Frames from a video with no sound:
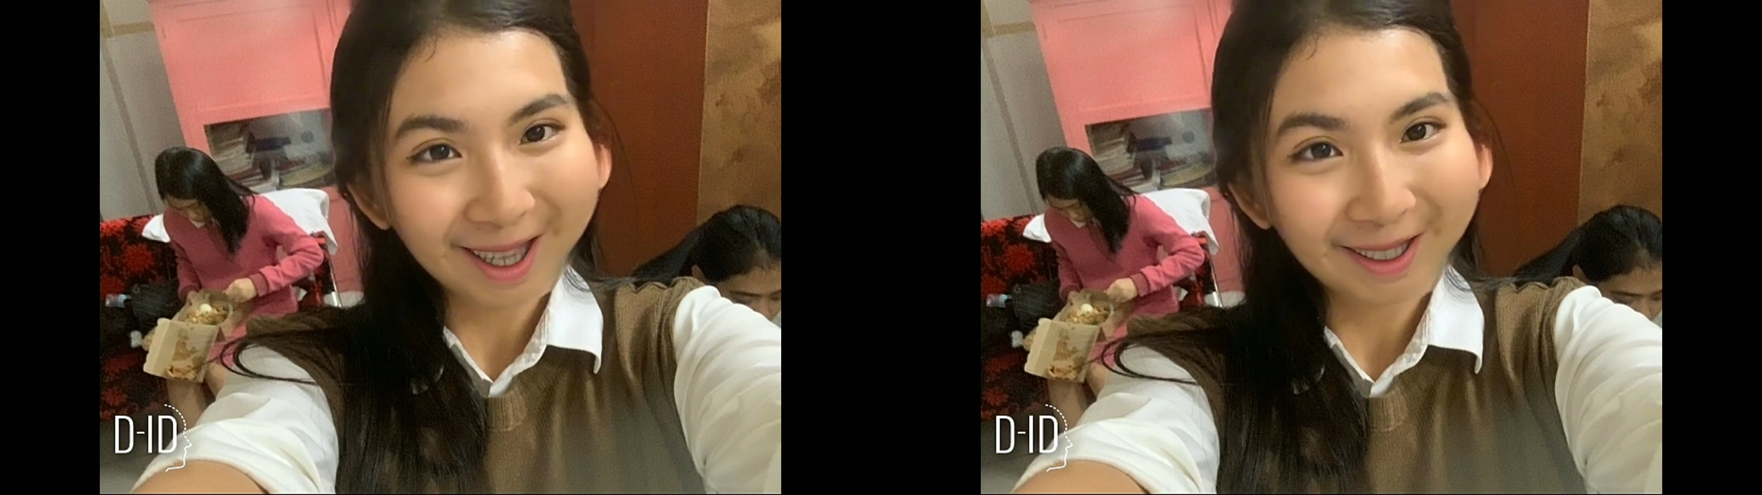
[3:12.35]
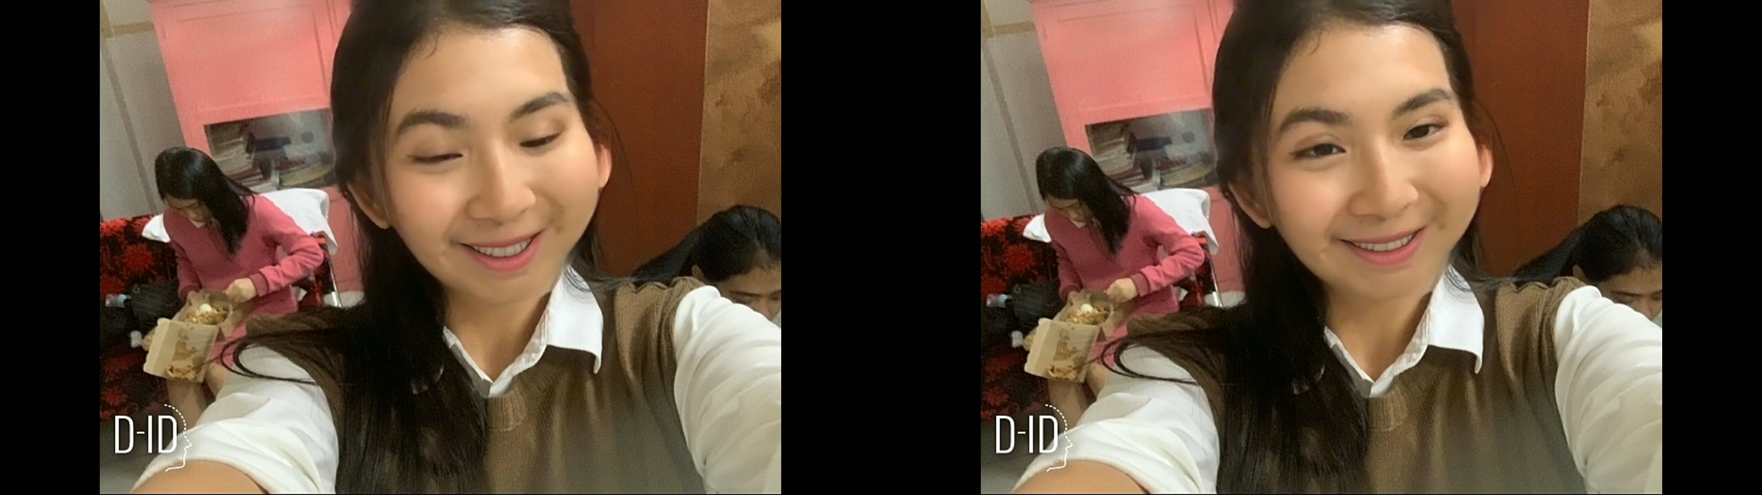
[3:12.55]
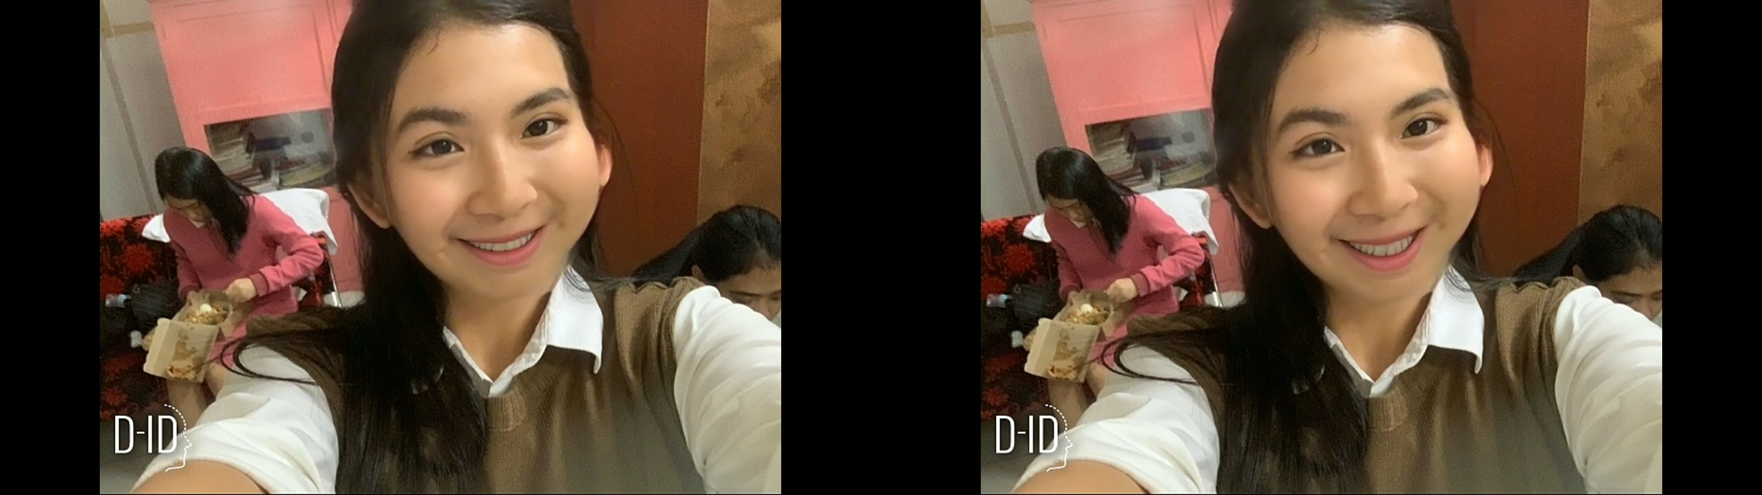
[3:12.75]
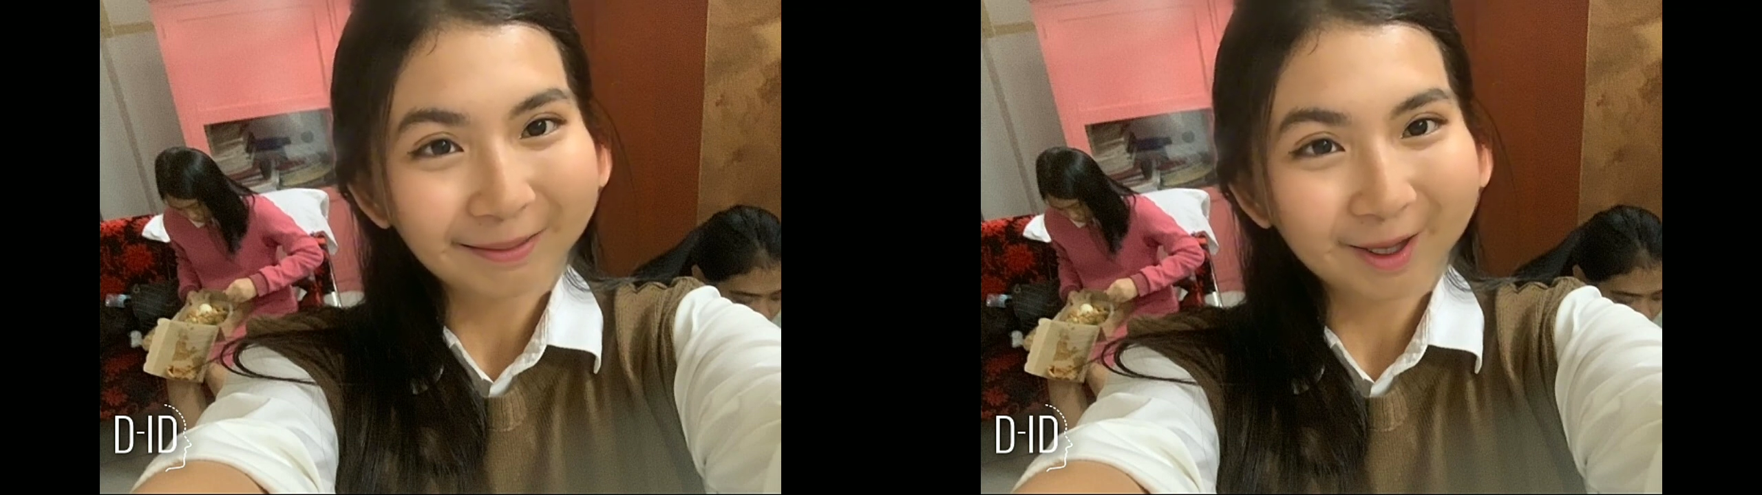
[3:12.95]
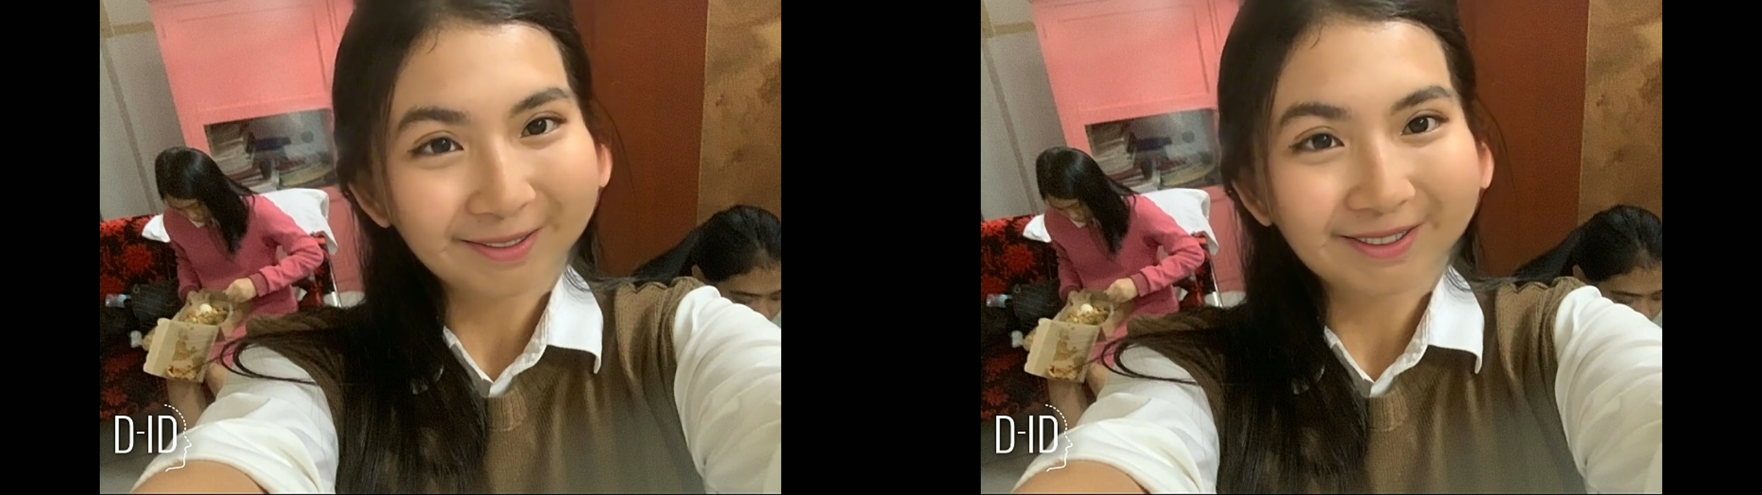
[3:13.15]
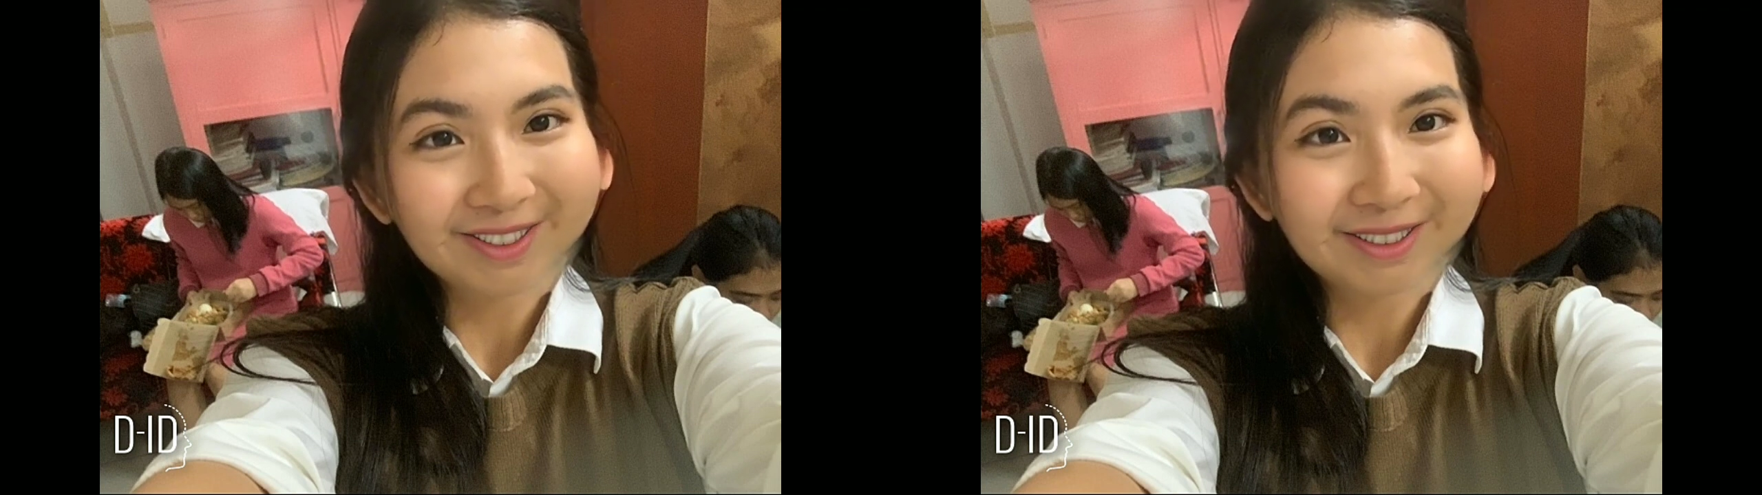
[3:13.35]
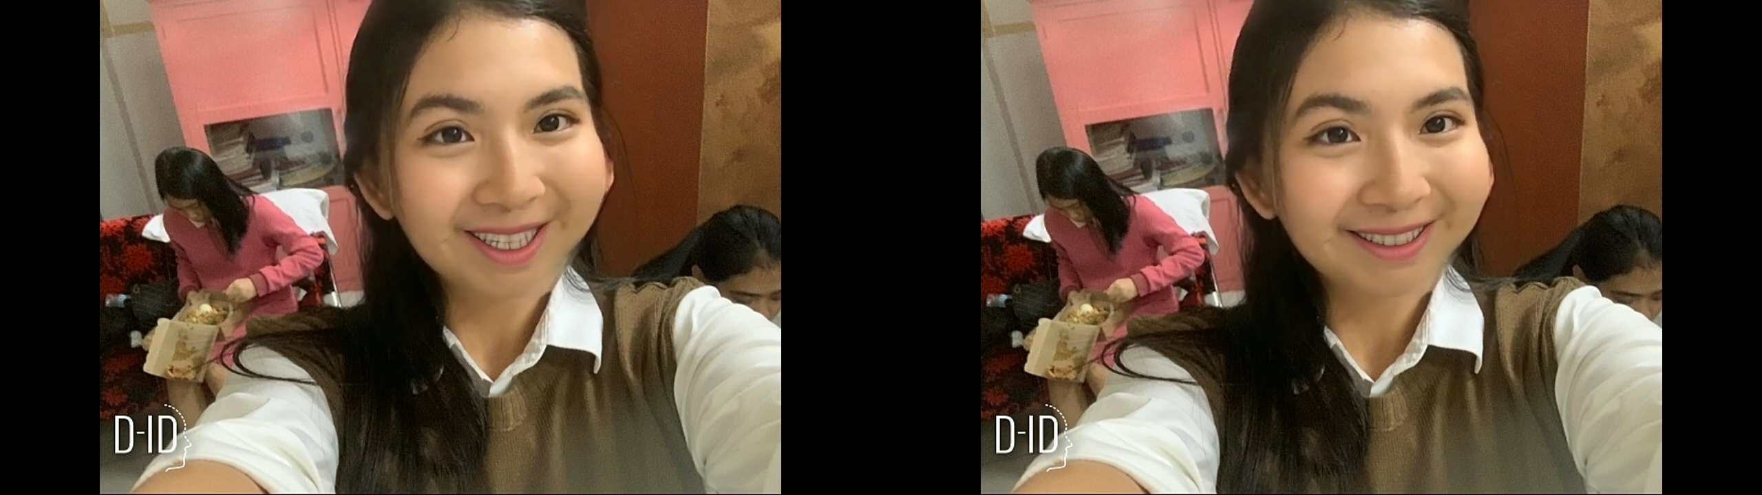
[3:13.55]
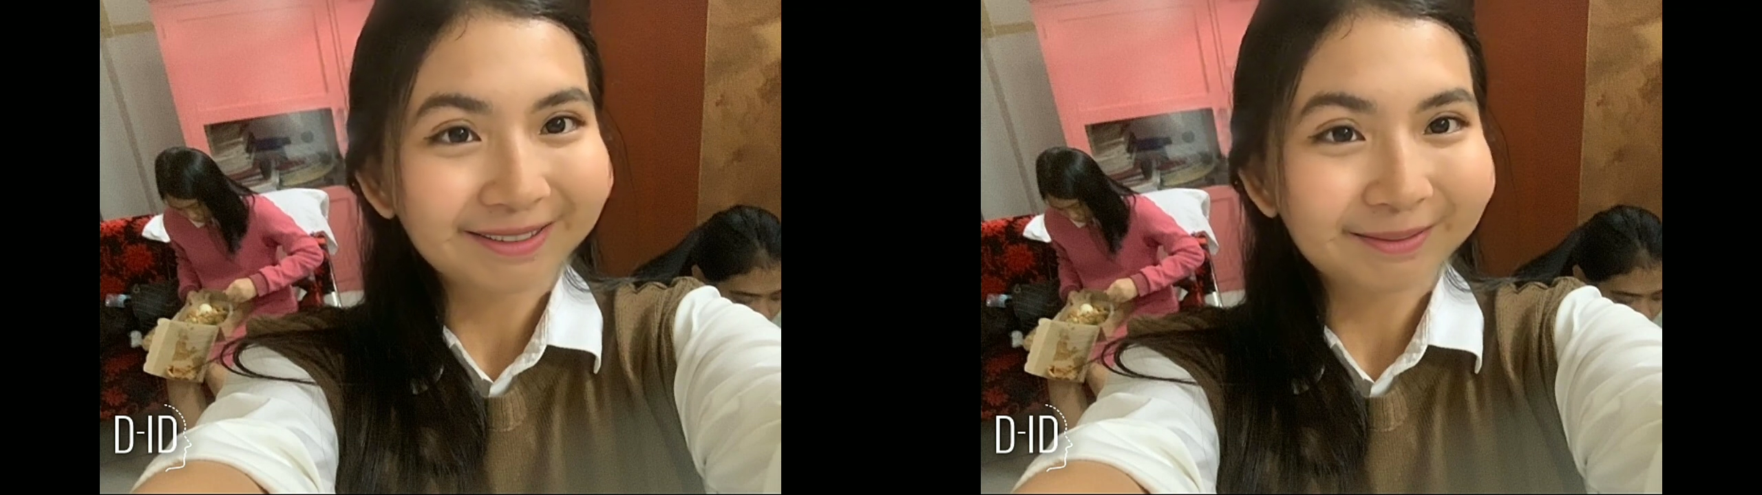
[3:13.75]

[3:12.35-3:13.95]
areas in need more efficiently.